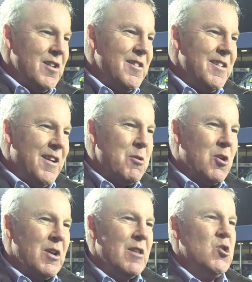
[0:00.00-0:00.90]
in. You know, we
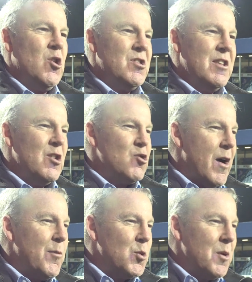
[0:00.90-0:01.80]
couldn't get the shots in that
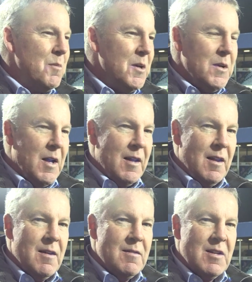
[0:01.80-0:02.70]
troubled them,
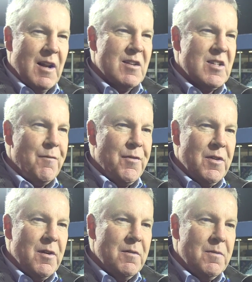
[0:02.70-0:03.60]
and you know, that's
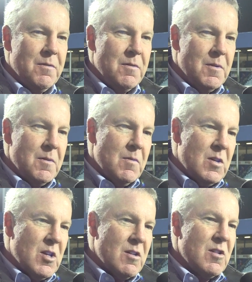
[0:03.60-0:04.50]
something that,
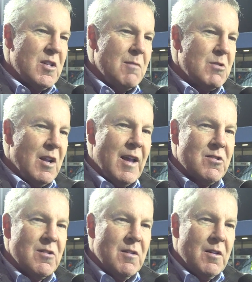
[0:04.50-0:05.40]
in terms of team
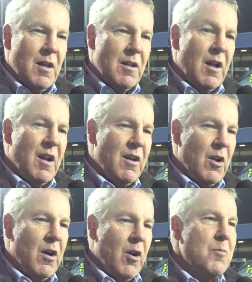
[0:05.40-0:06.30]
selection
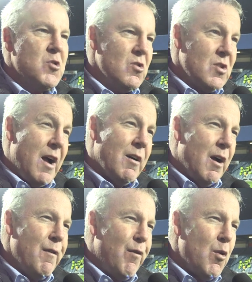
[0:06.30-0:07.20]
and options now
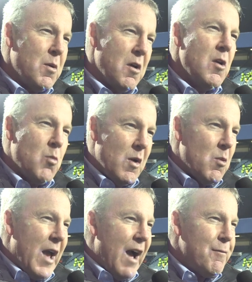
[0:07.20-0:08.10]
going forward,
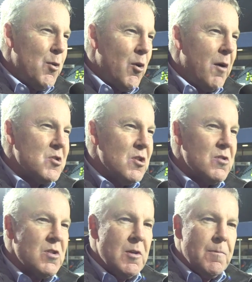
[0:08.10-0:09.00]
we have more
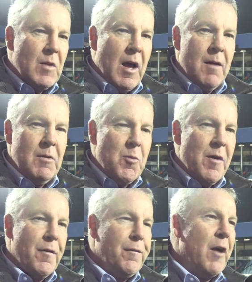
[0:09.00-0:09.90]
options. A little bit
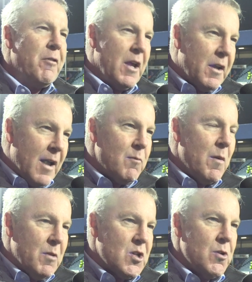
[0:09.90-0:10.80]
of a flurry at the end
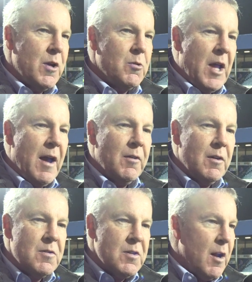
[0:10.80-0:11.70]
when we're 2-0 down,
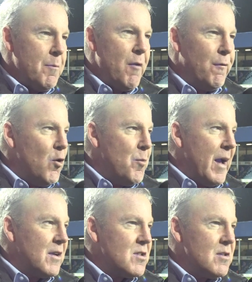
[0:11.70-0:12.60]
and you know, both
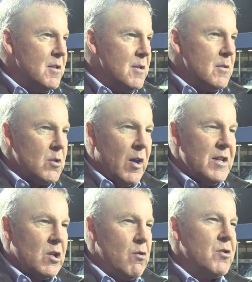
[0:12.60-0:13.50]
fullbacks got
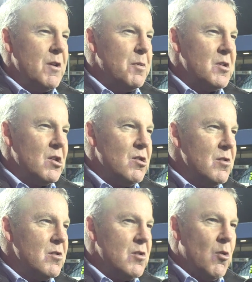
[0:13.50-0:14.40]
into crossing
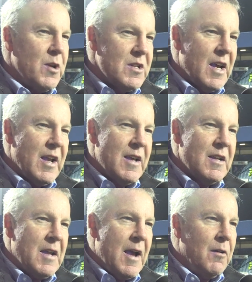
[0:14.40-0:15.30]
positions. Hawkins had a
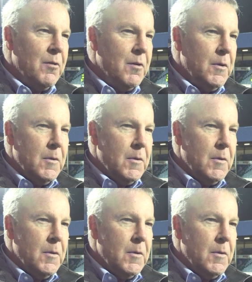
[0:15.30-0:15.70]
header down.